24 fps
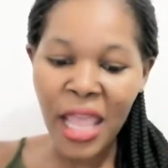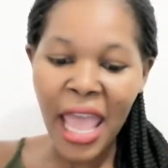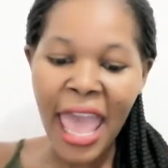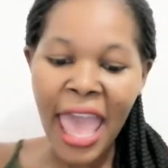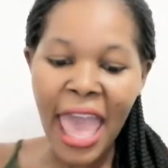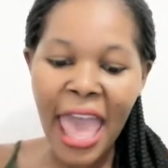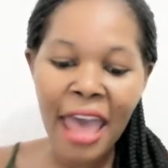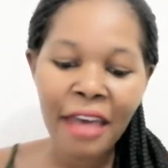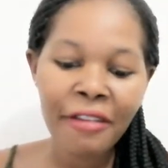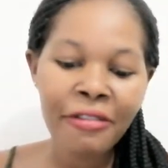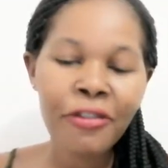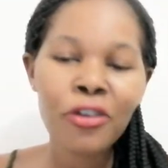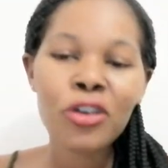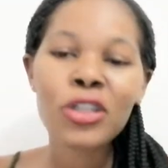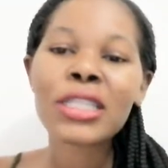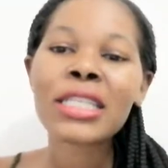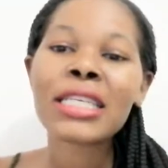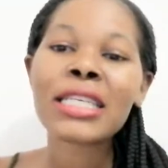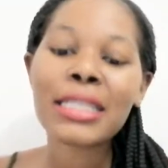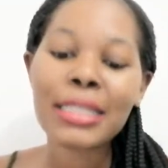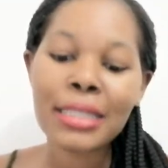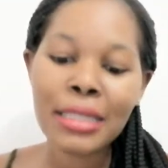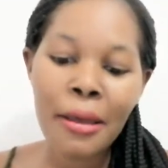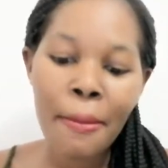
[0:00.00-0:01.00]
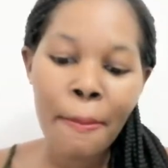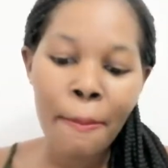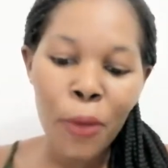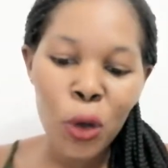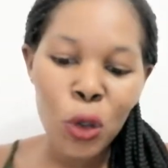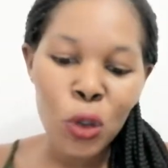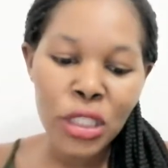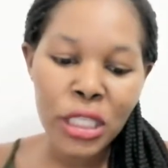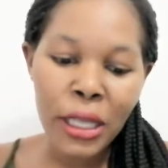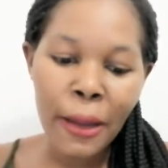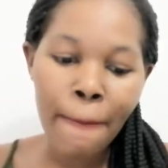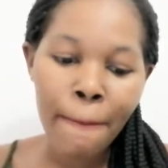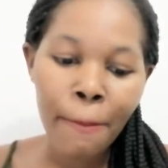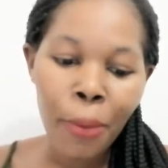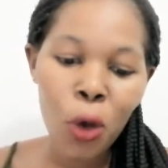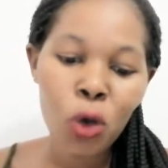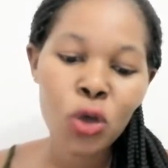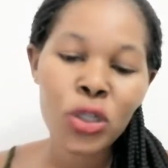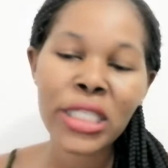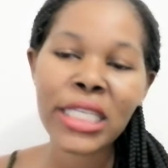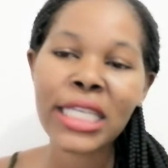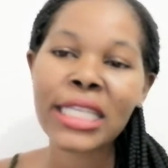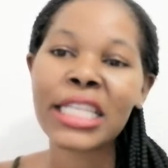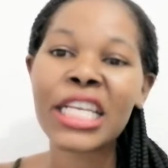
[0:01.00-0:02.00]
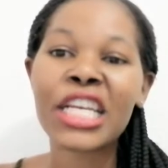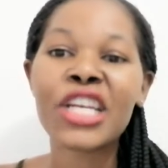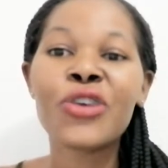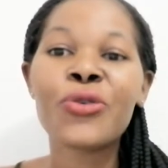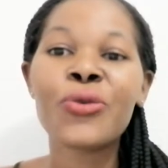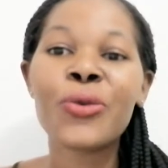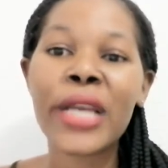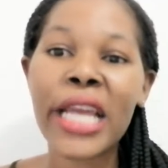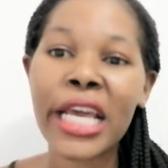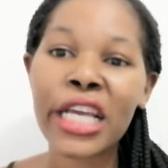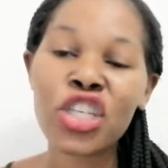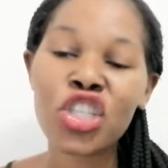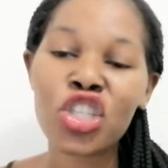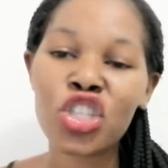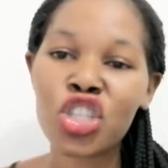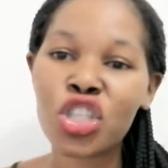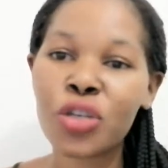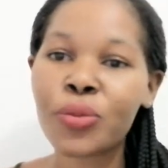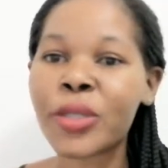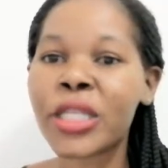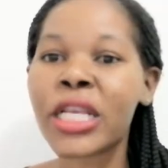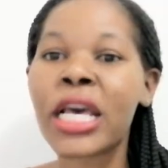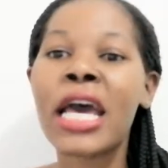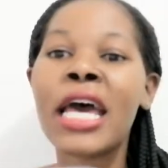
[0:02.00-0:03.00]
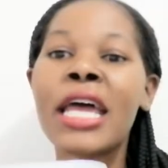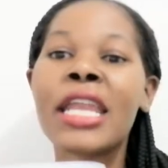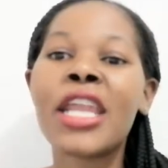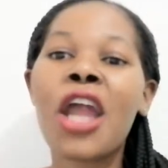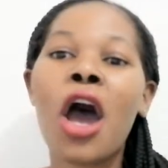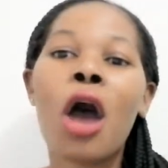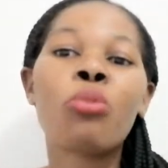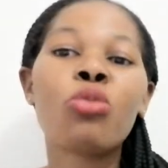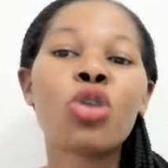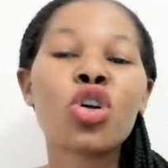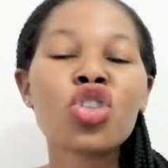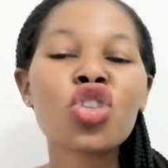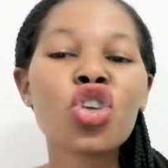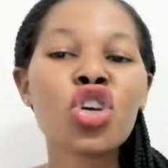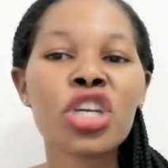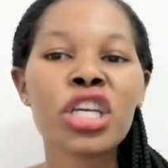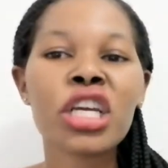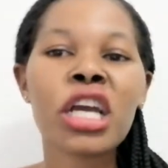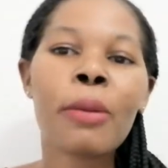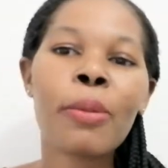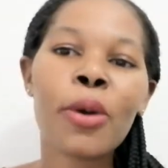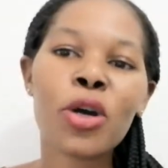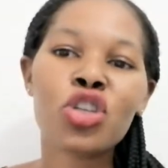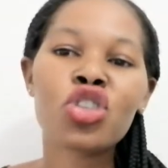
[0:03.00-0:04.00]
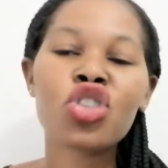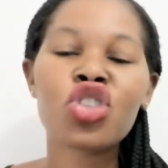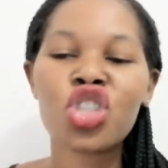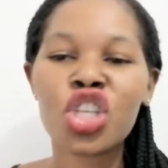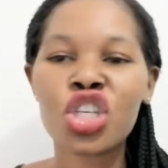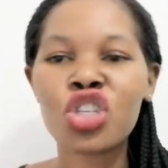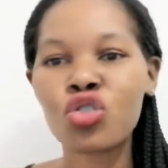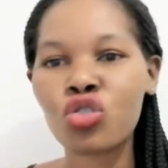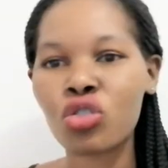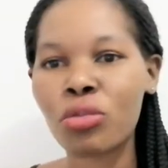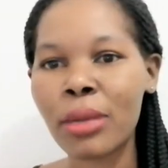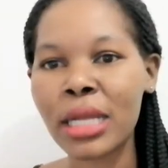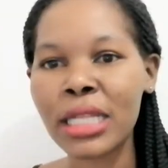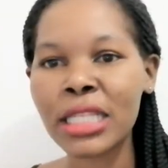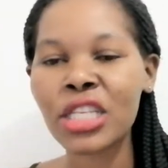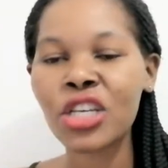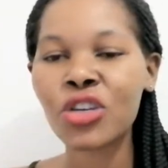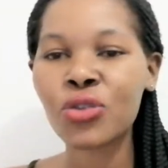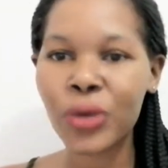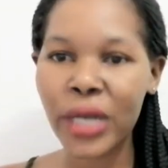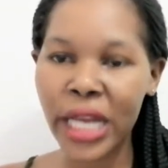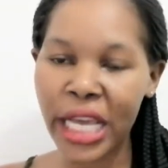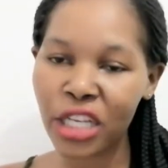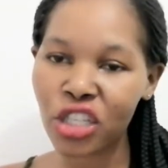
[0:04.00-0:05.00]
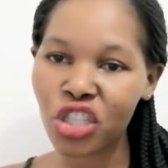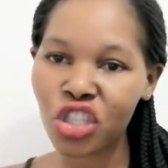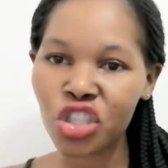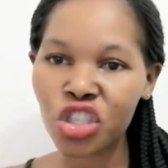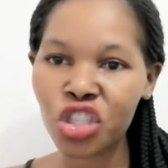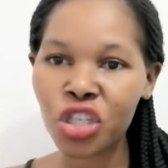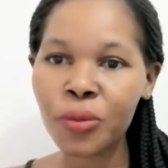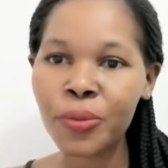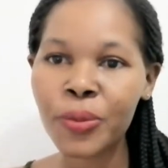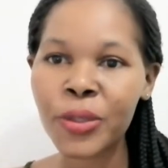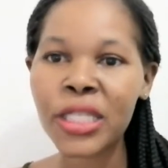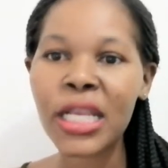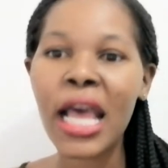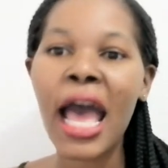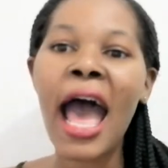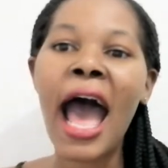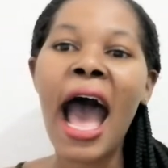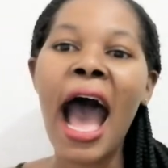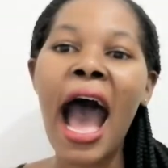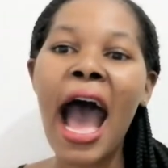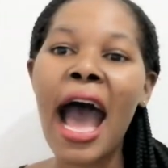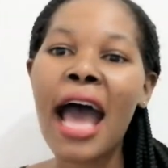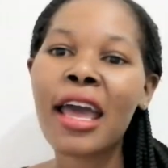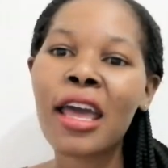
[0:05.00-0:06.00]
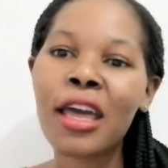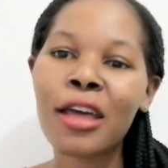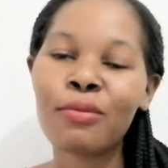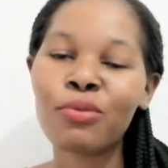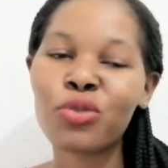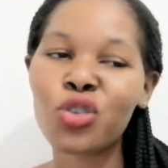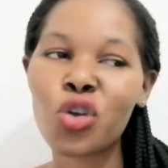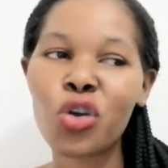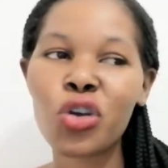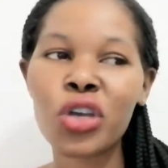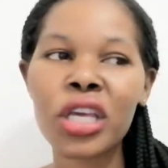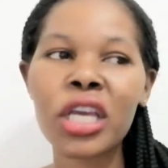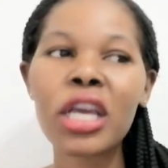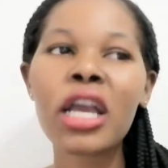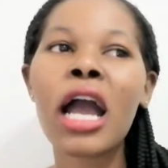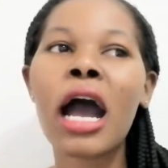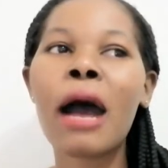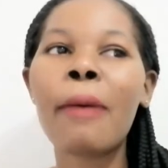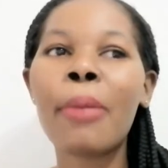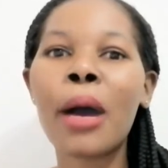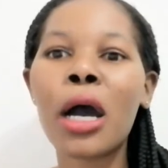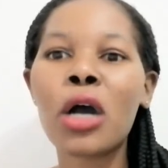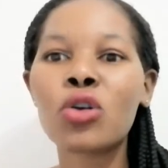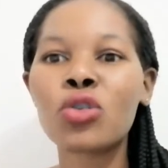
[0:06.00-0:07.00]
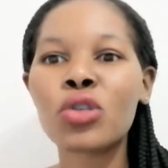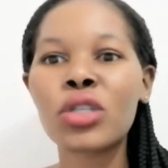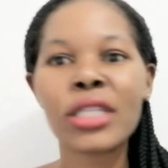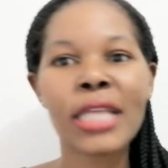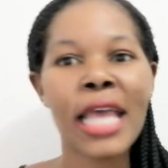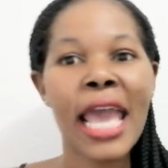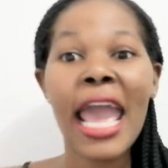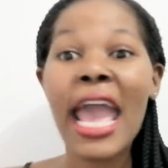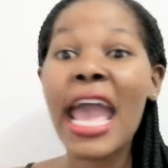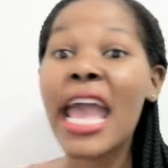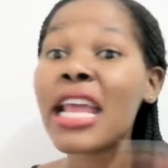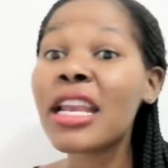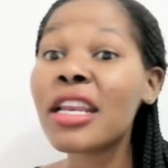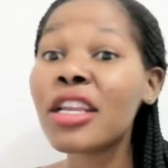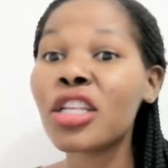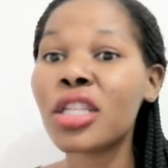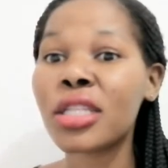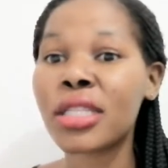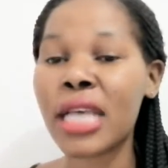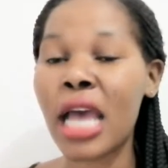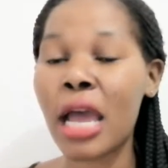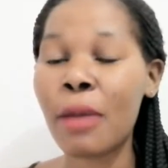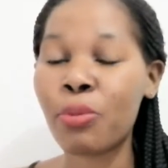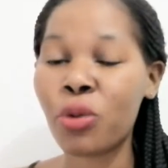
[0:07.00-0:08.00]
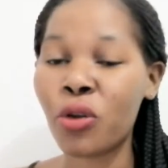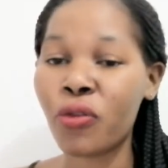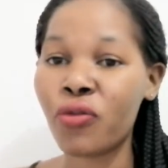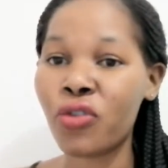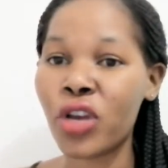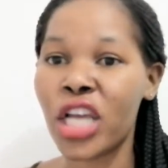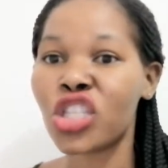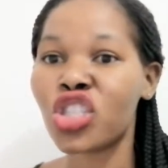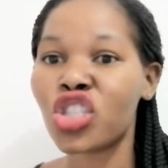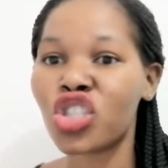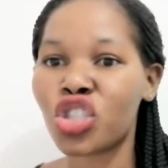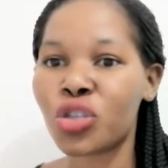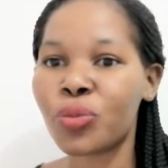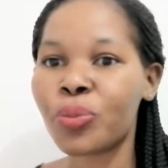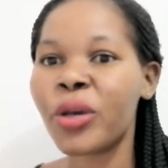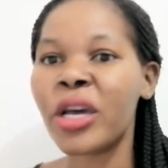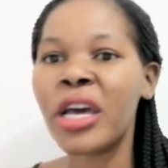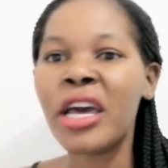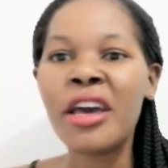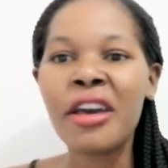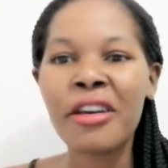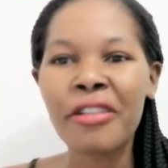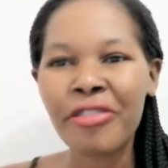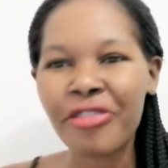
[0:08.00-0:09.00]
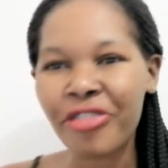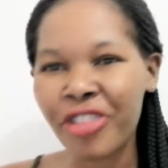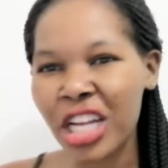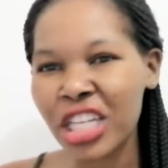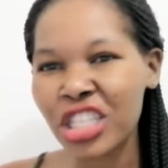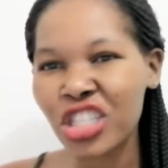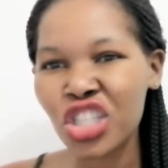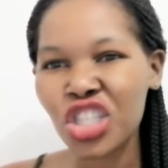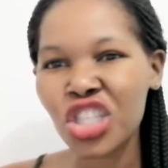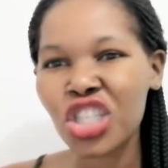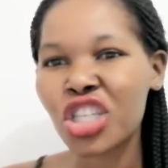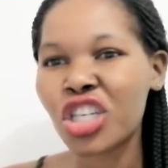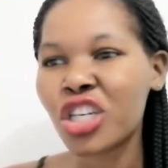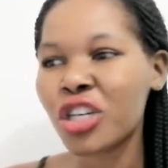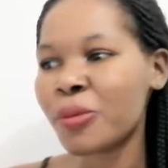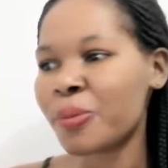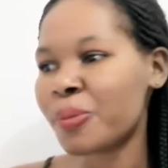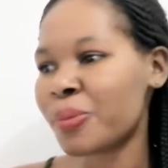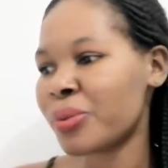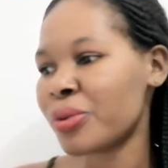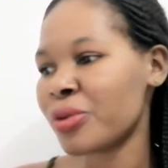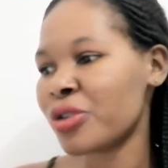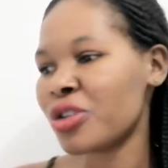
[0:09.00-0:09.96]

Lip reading: effort is the most important in relationships. Now, I'm not talking about just romantic relationships. I am talking about any type of relationship. Friendship,